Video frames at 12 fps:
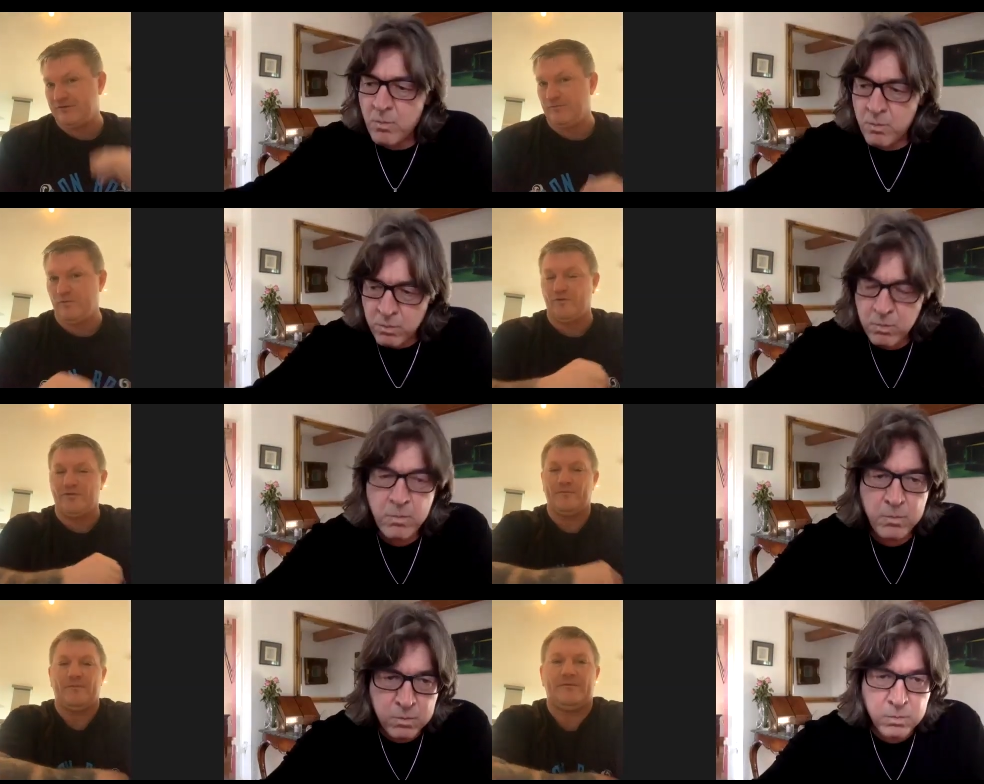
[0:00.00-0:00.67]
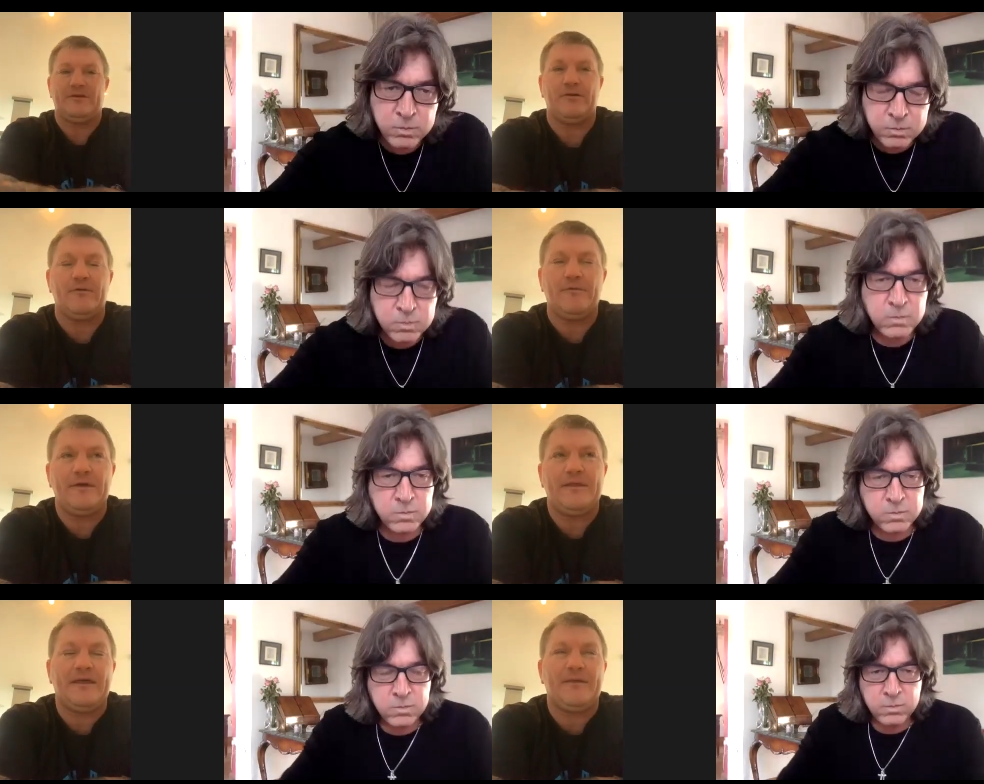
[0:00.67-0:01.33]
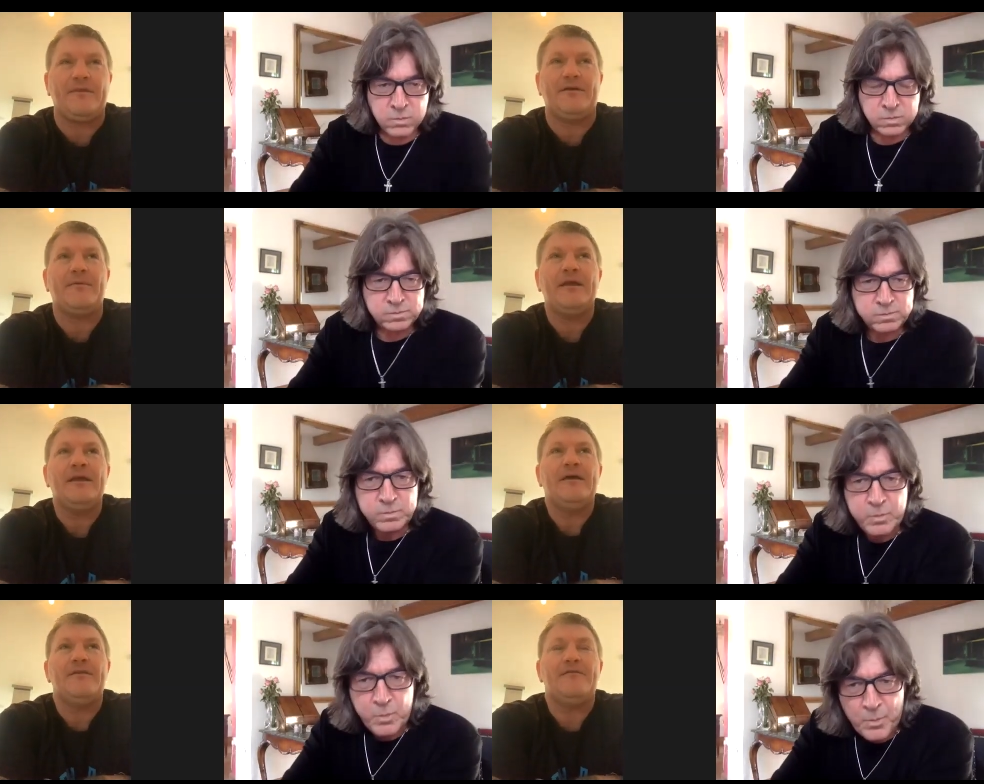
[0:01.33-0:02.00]
Speaker 1: have won, you know, that that the
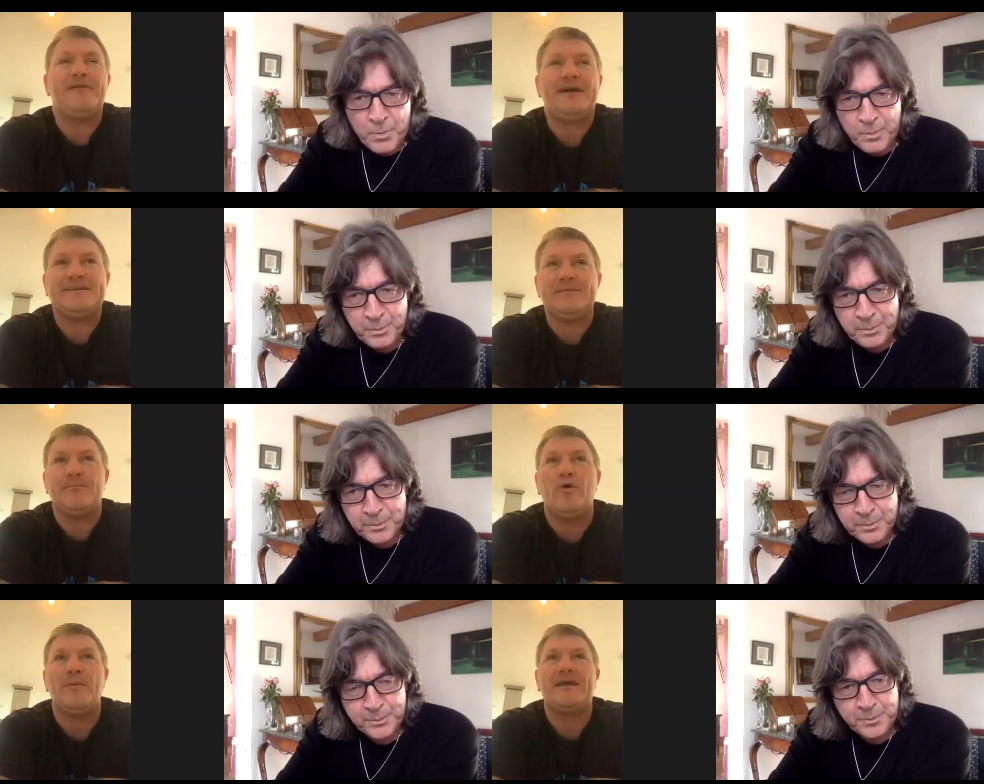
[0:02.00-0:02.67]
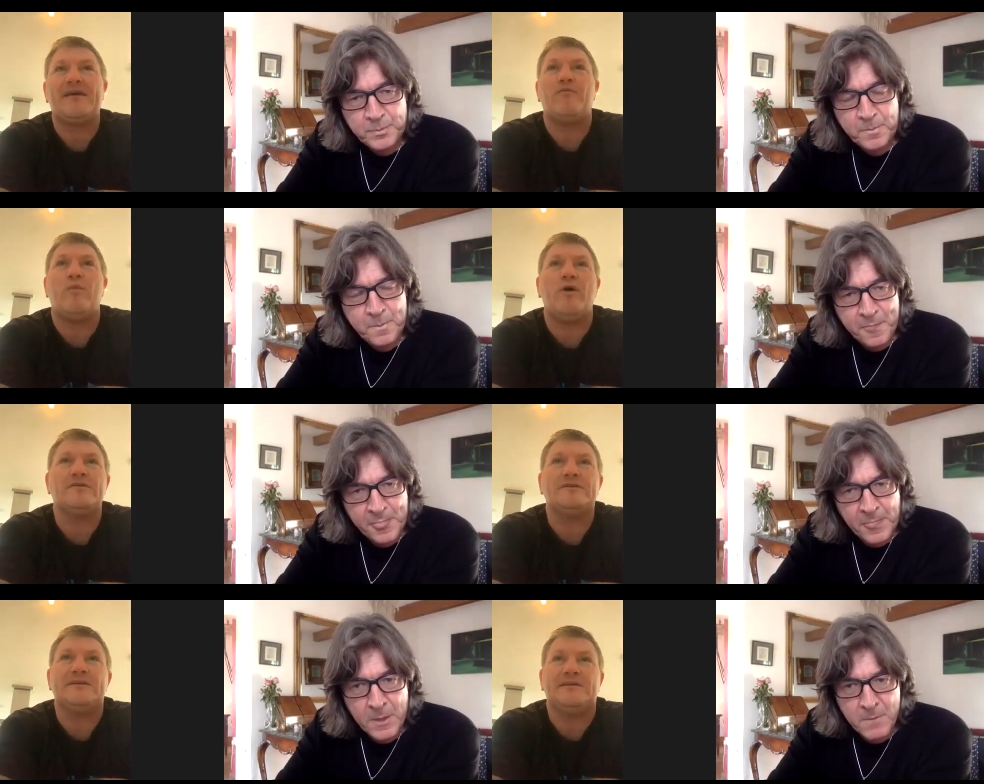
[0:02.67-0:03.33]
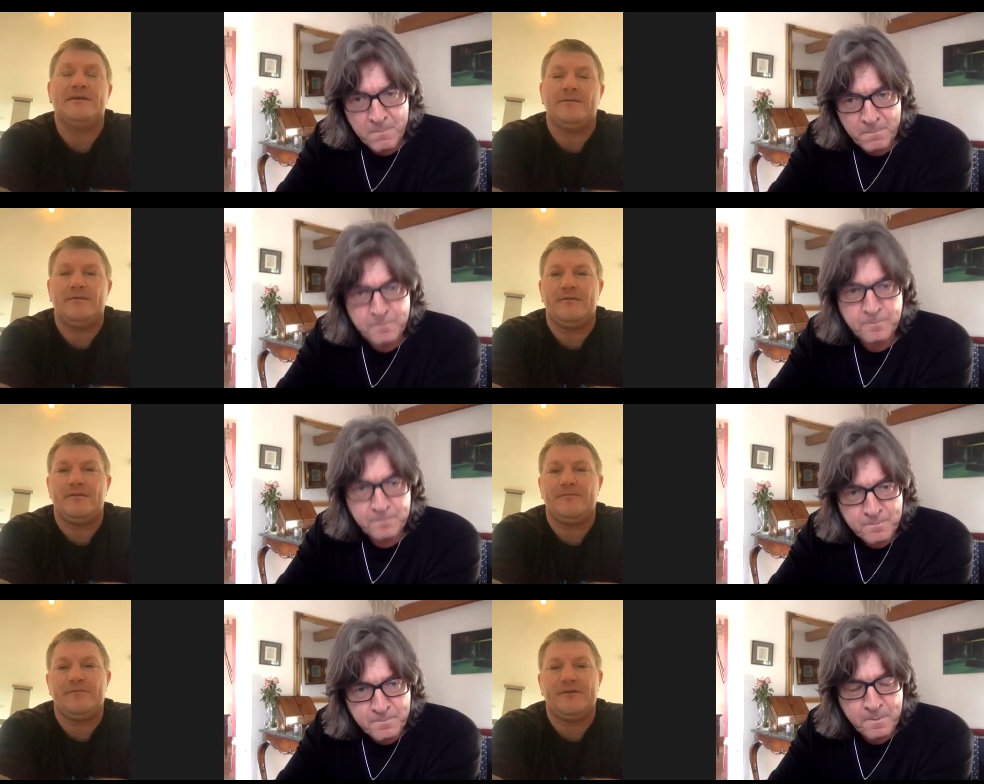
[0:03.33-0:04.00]
fighting public have wanted, and
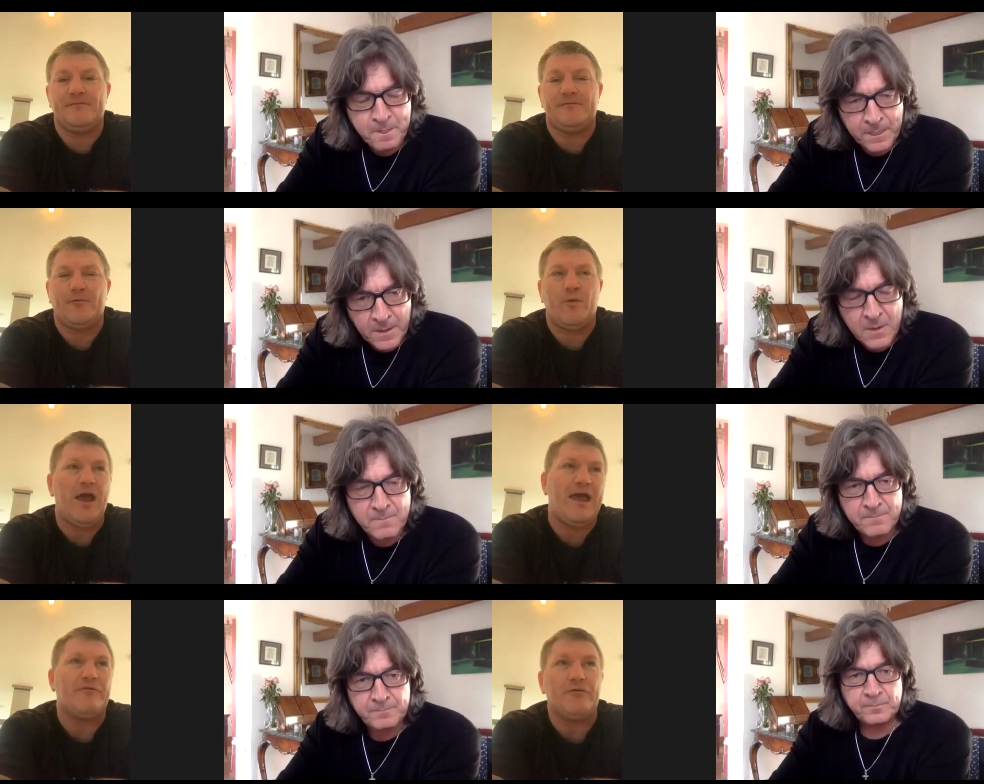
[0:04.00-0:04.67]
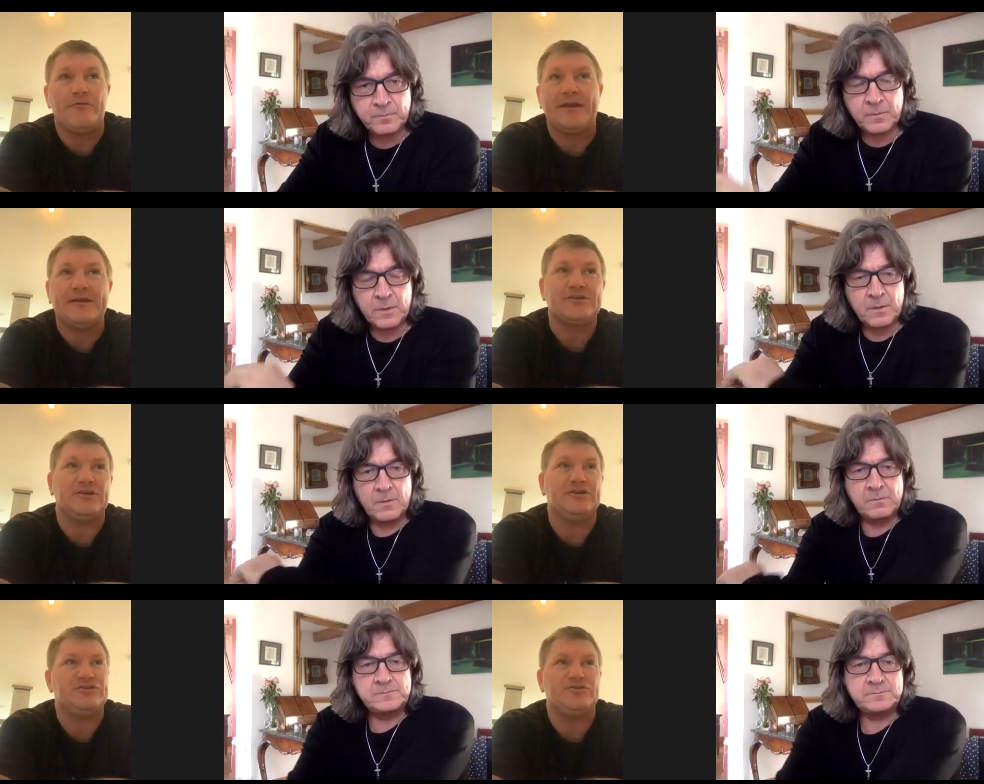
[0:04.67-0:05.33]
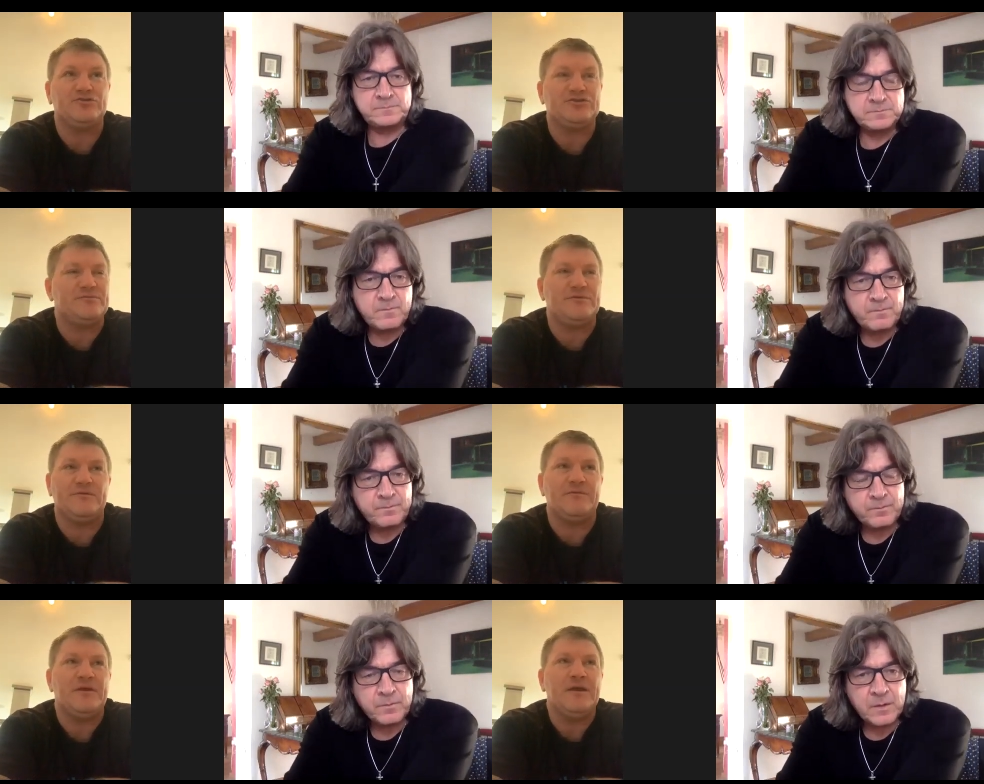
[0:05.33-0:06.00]
they they for whatever reason, it's just
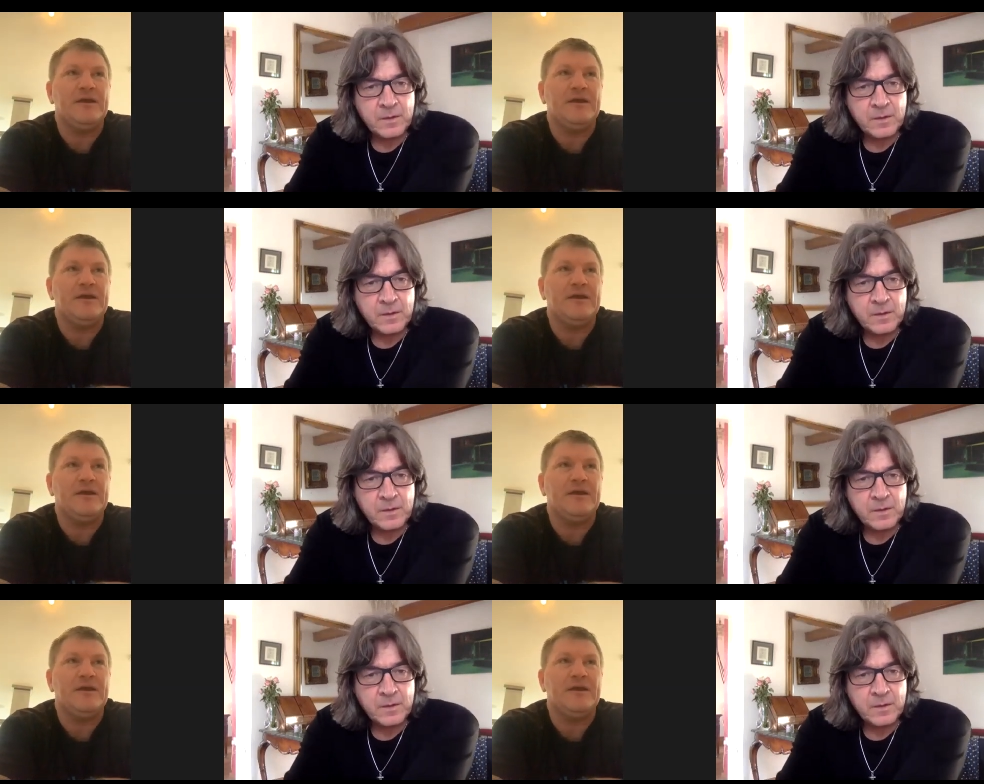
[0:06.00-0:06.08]
they've,